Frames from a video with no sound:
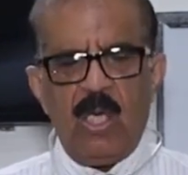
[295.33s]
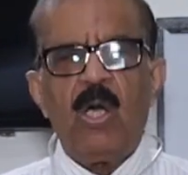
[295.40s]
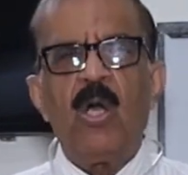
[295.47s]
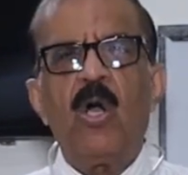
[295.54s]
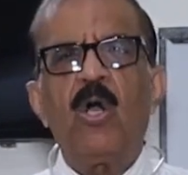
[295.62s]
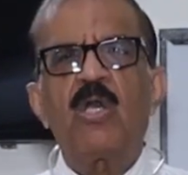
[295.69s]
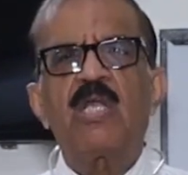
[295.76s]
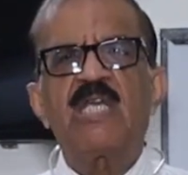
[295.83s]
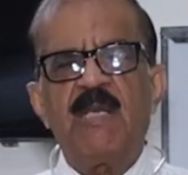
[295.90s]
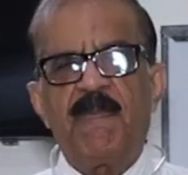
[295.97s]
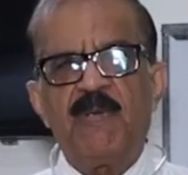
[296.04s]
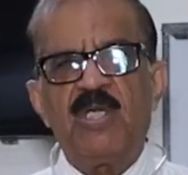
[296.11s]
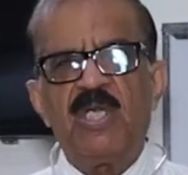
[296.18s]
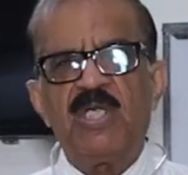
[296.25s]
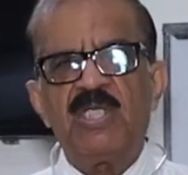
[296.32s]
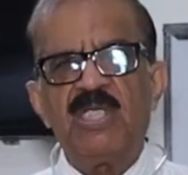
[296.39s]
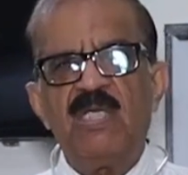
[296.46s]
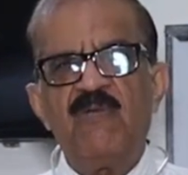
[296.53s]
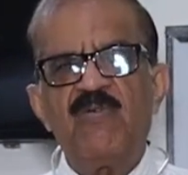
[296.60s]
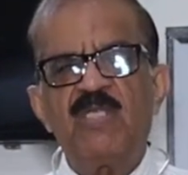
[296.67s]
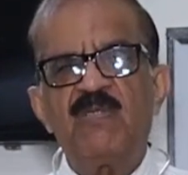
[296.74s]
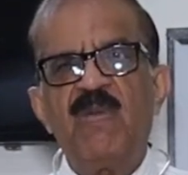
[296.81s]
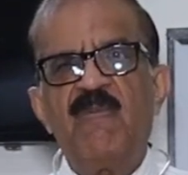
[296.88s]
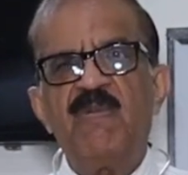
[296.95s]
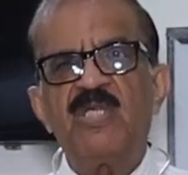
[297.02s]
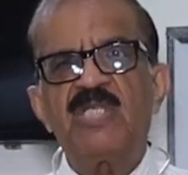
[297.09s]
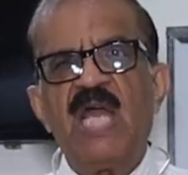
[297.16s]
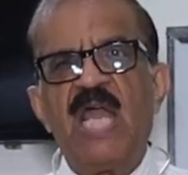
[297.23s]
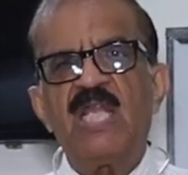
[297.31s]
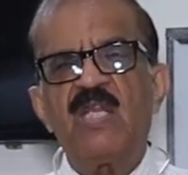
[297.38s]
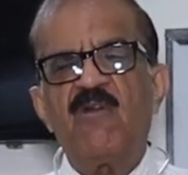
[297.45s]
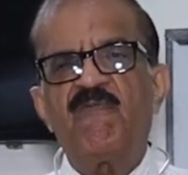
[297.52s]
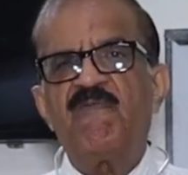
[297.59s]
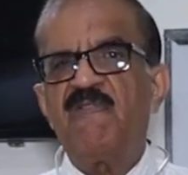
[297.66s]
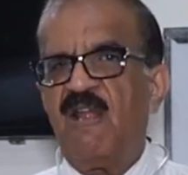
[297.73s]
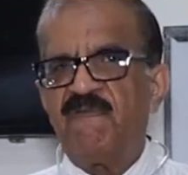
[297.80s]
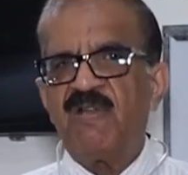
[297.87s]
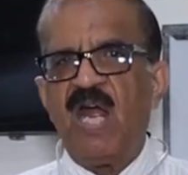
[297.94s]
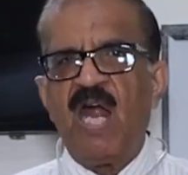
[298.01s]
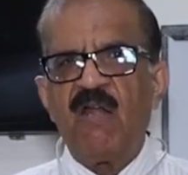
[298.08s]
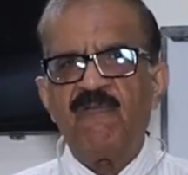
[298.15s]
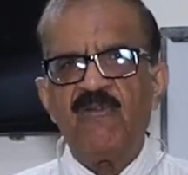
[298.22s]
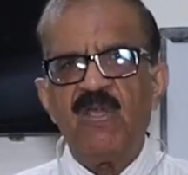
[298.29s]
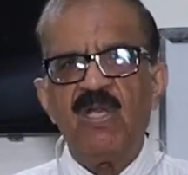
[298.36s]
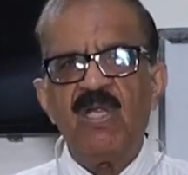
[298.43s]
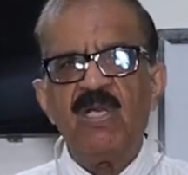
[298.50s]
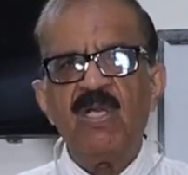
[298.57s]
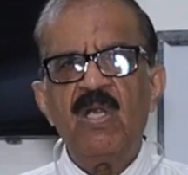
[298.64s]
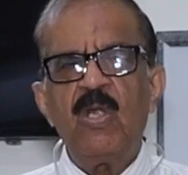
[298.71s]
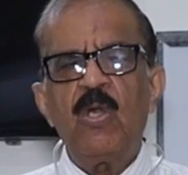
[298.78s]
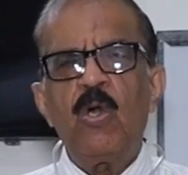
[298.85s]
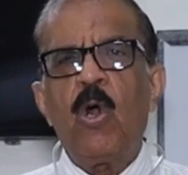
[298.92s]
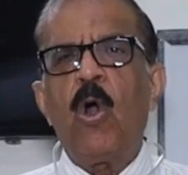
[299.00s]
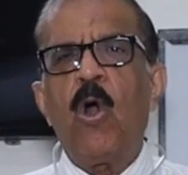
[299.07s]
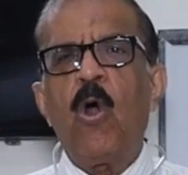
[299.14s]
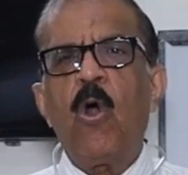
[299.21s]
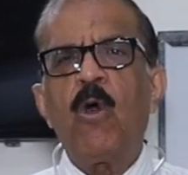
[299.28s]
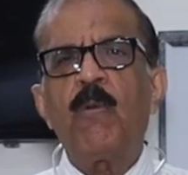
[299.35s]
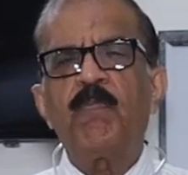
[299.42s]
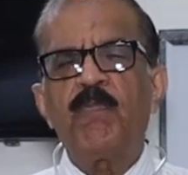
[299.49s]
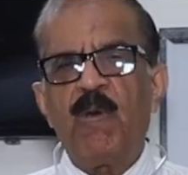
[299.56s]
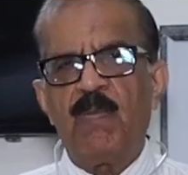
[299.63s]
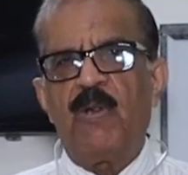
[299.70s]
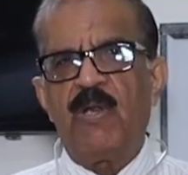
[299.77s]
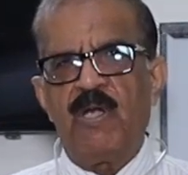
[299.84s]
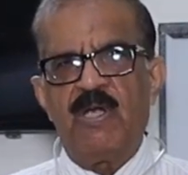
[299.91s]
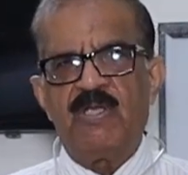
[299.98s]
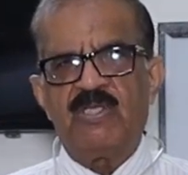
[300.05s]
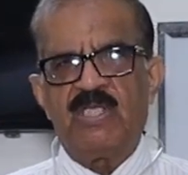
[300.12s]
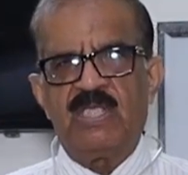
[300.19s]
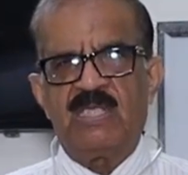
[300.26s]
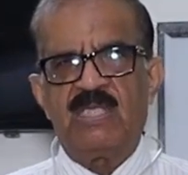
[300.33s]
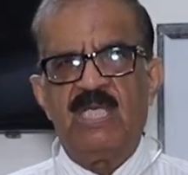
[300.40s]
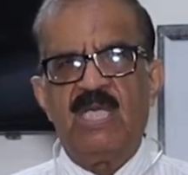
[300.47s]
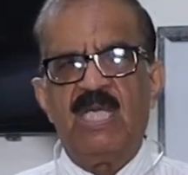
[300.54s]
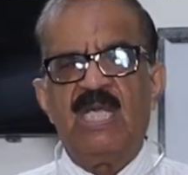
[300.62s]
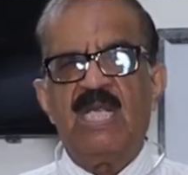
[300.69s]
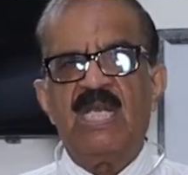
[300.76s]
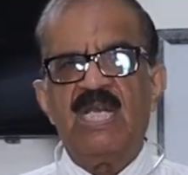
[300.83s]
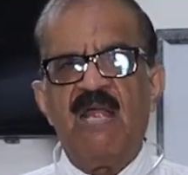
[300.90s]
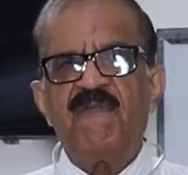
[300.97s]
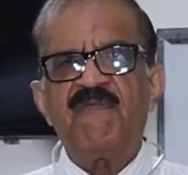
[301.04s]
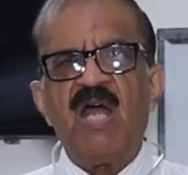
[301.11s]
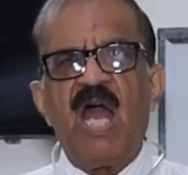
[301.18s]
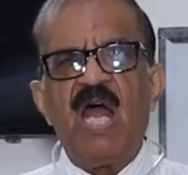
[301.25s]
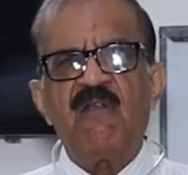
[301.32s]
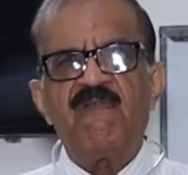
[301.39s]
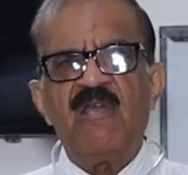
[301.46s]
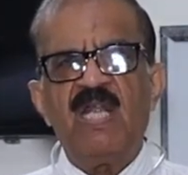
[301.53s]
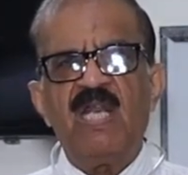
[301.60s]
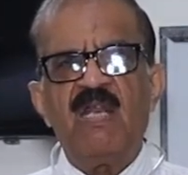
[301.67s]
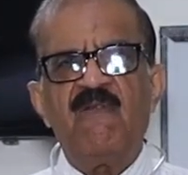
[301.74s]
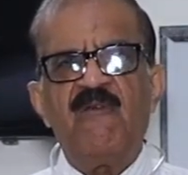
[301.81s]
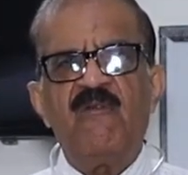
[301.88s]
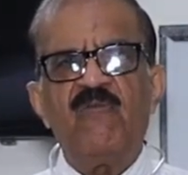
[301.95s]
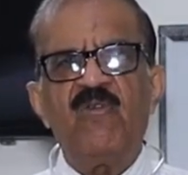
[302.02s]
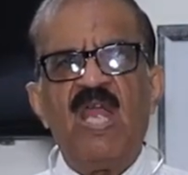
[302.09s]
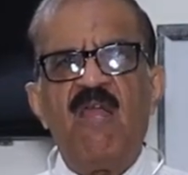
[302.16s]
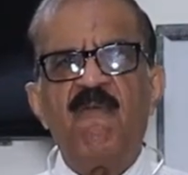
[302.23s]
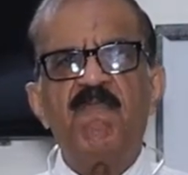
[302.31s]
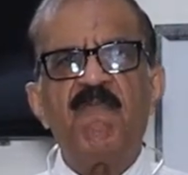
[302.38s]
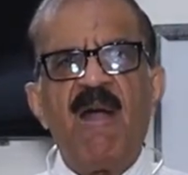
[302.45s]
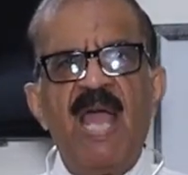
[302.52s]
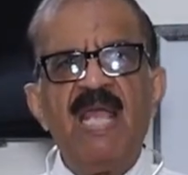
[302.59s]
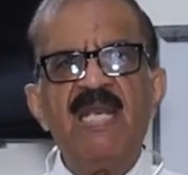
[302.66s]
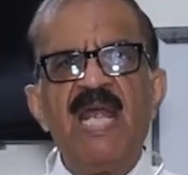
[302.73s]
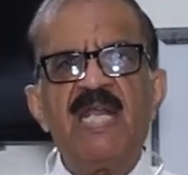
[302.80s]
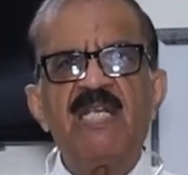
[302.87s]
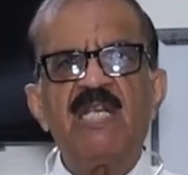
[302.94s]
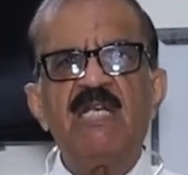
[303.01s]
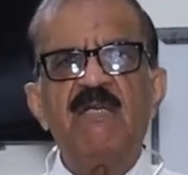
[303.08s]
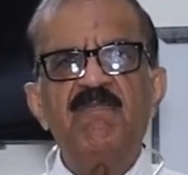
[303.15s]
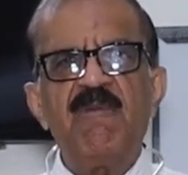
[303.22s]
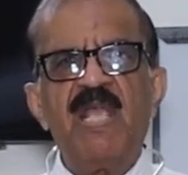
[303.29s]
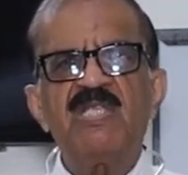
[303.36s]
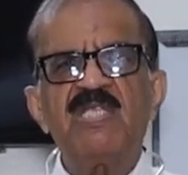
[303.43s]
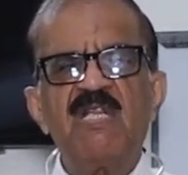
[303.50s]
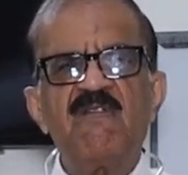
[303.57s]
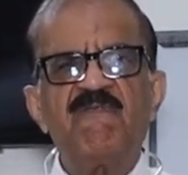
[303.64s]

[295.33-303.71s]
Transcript: or crepitation, which may be sign of left heart failure or pulmonary disease. left heart failure when we have bilateral basal